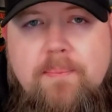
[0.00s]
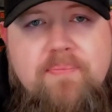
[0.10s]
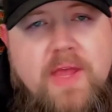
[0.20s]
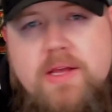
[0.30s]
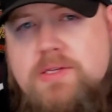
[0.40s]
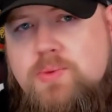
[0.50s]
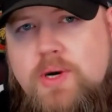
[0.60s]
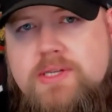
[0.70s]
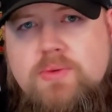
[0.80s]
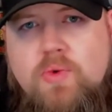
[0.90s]
Now, this
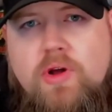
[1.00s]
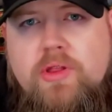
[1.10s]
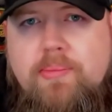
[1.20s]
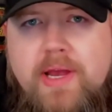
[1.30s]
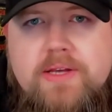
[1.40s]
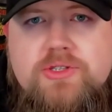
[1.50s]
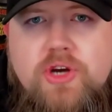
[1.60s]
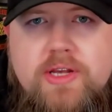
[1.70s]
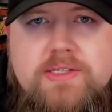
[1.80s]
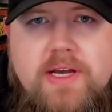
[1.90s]
wasn't one of the biggest
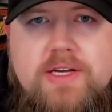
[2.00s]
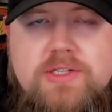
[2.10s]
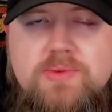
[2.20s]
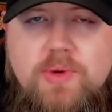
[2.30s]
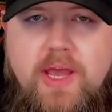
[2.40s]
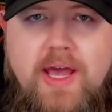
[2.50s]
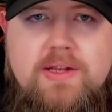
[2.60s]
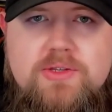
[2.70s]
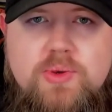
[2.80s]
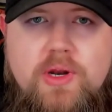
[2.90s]
transactions we had
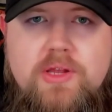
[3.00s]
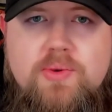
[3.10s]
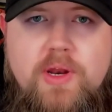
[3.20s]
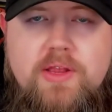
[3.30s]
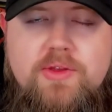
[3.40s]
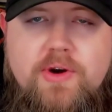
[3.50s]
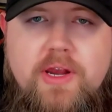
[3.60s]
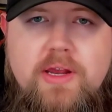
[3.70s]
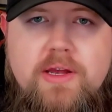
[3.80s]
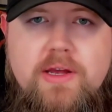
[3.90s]
in
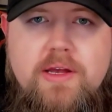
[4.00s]
2023.